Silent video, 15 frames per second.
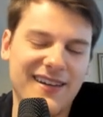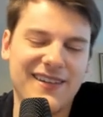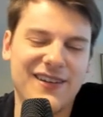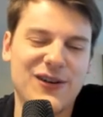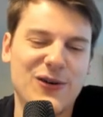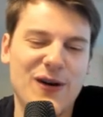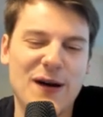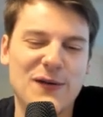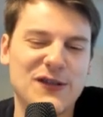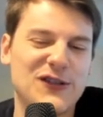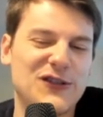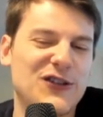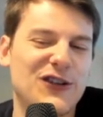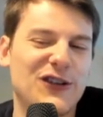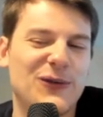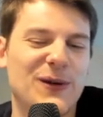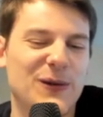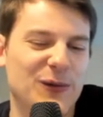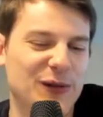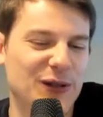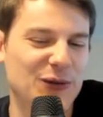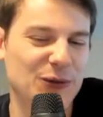you know, I wasn't sure already
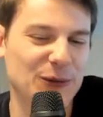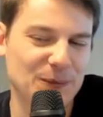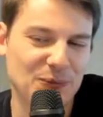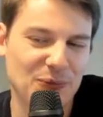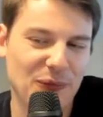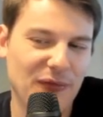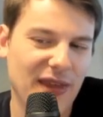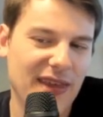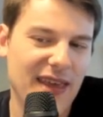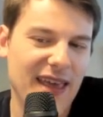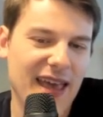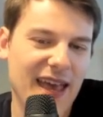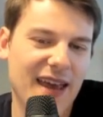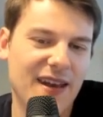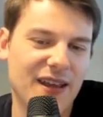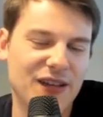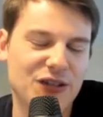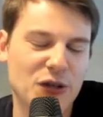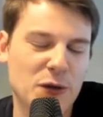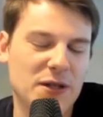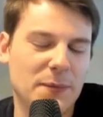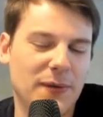what to do. And I
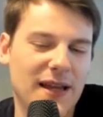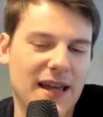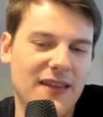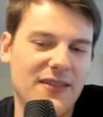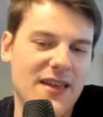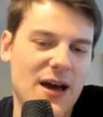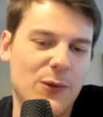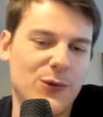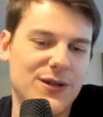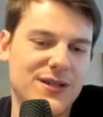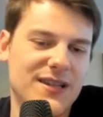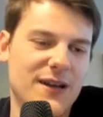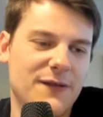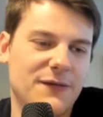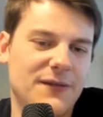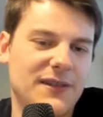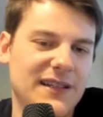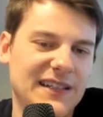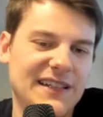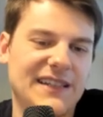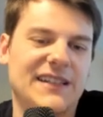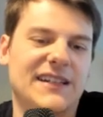chose a plan that was
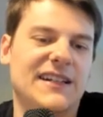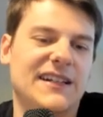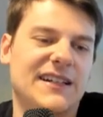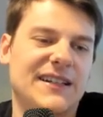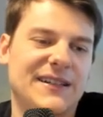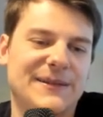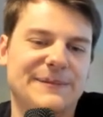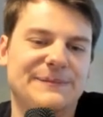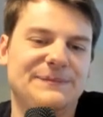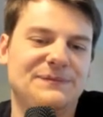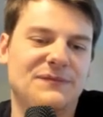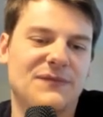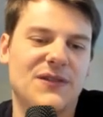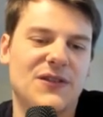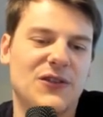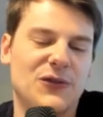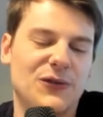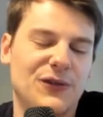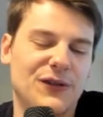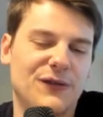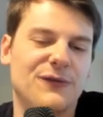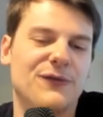definitely um,
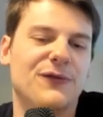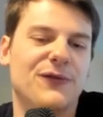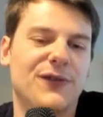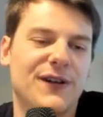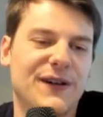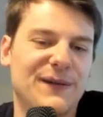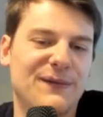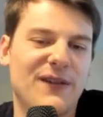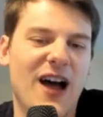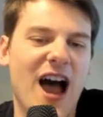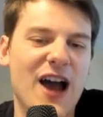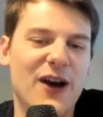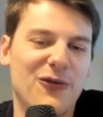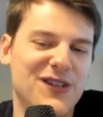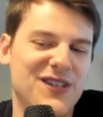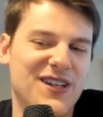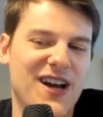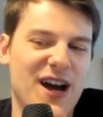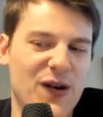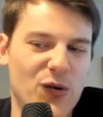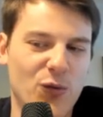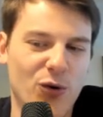sort of um, high risk,
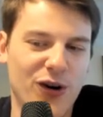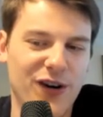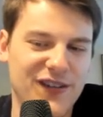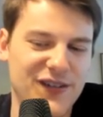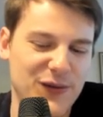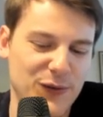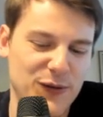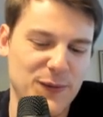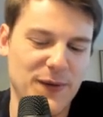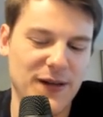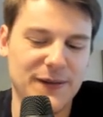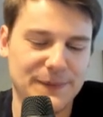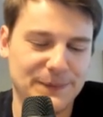high reward, so to speak.